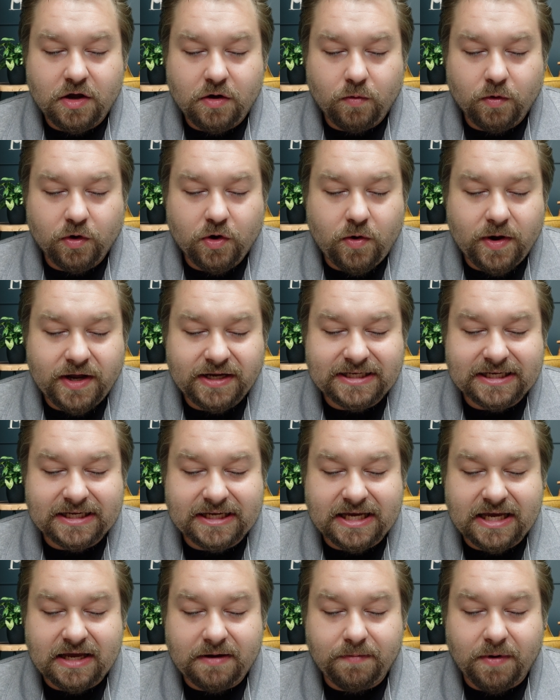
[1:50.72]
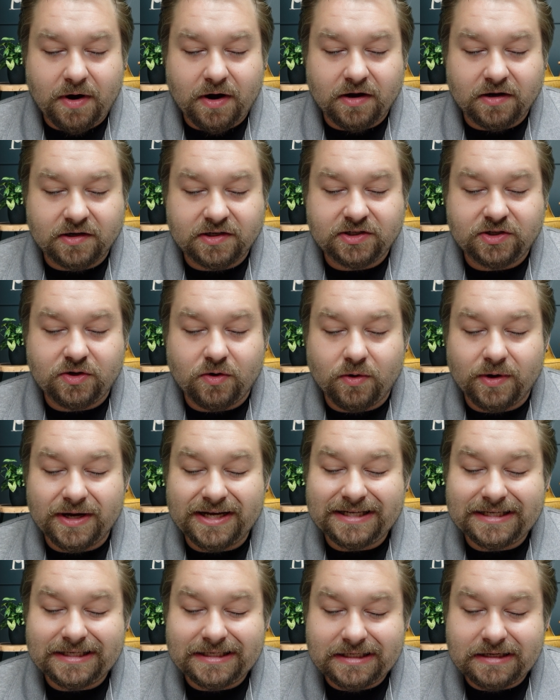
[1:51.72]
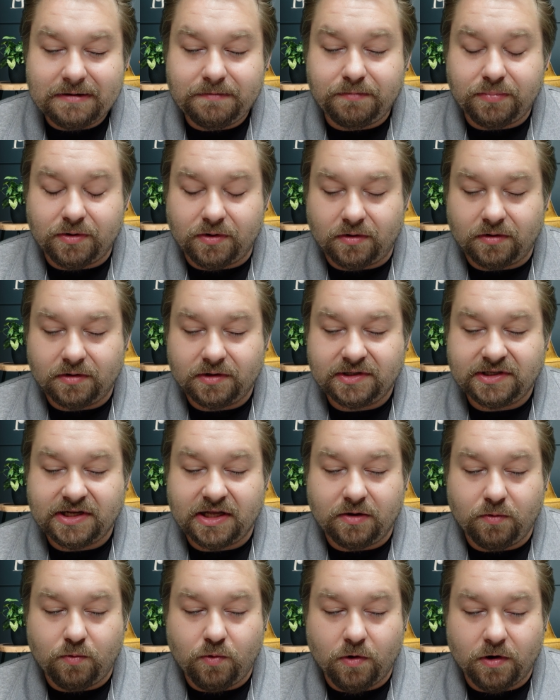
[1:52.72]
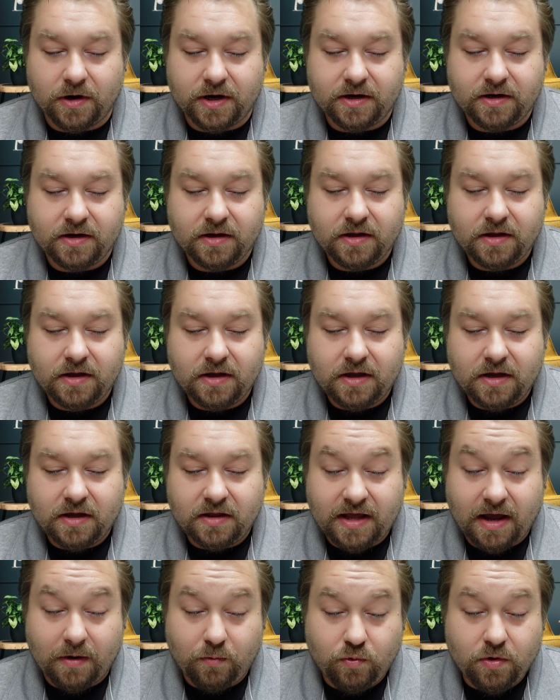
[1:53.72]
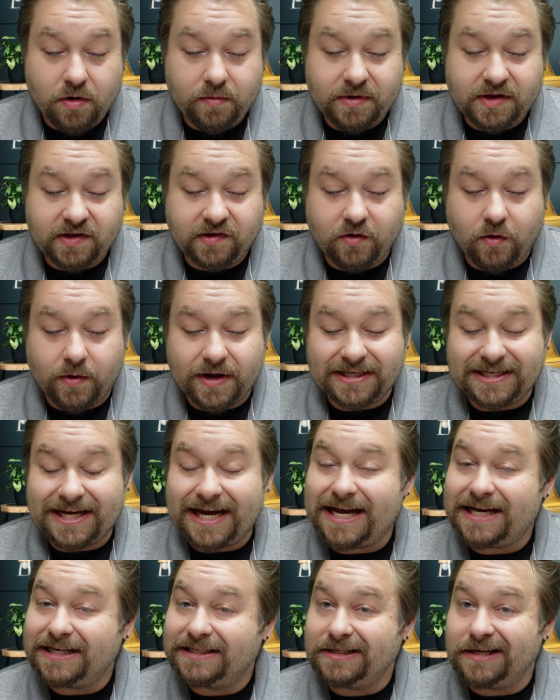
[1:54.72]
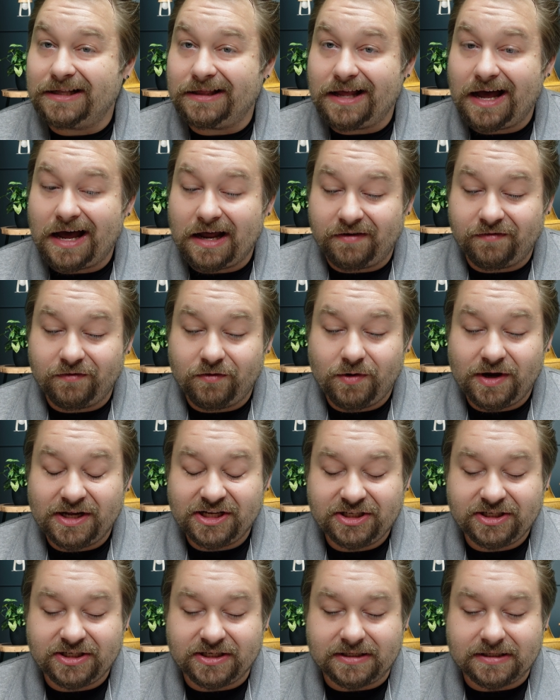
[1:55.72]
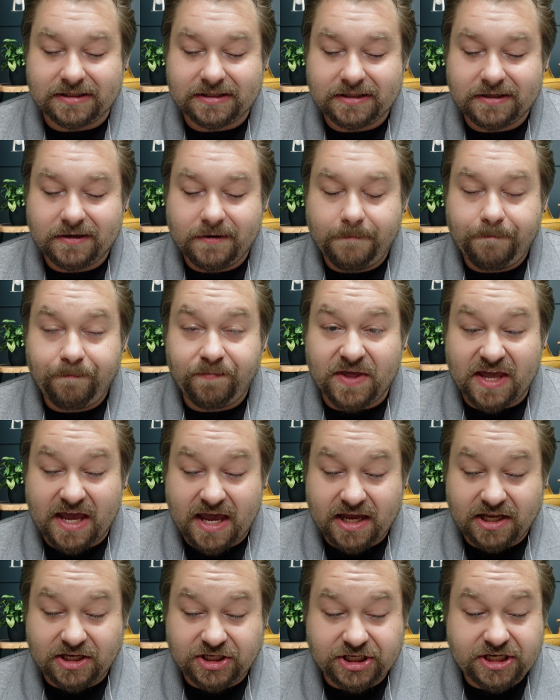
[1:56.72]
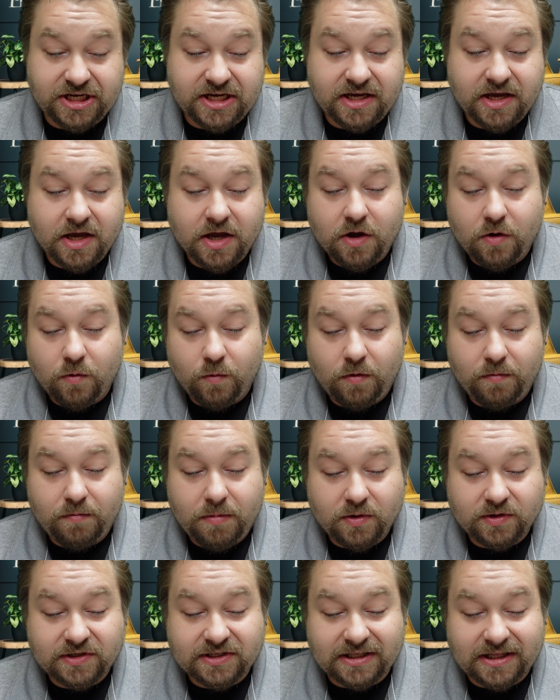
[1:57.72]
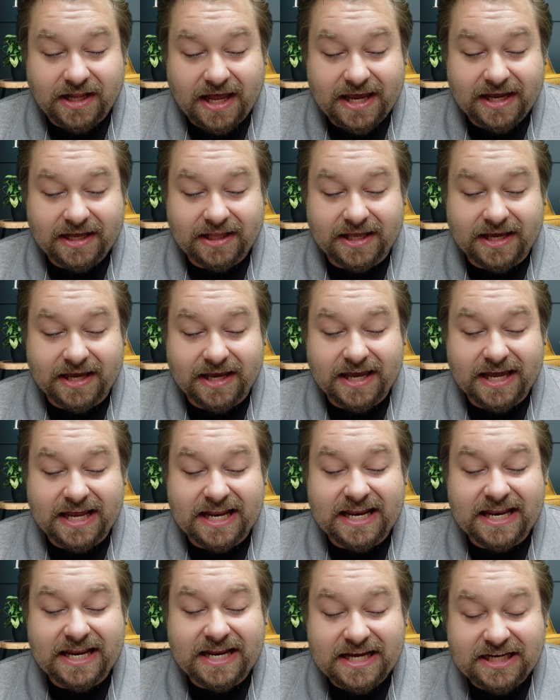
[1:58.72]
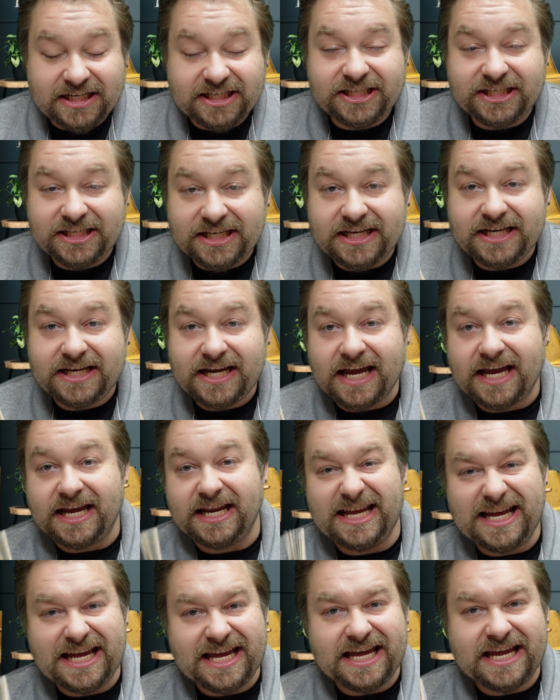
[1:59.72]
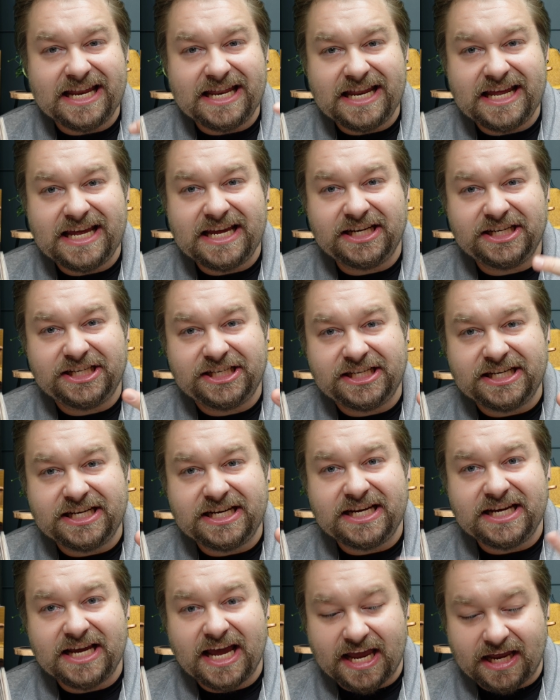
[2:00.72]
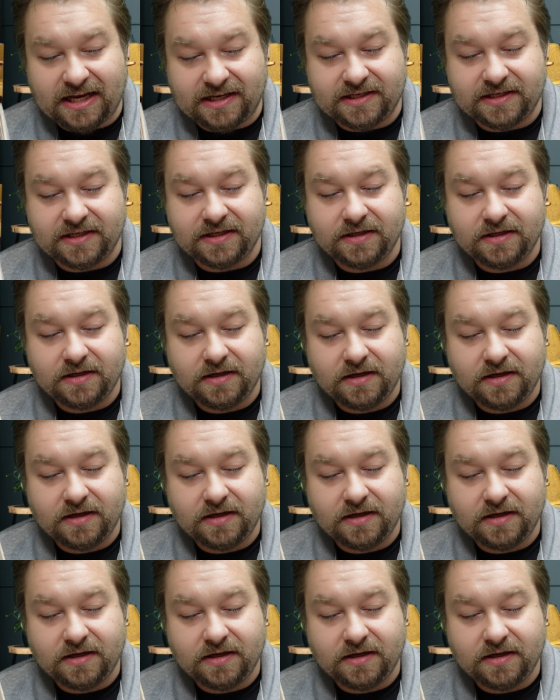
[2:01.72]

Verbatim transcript: We're going to keep our story simple, said the warden. That woman's going to ask a lot of questions the AG will most likely initiate, initiate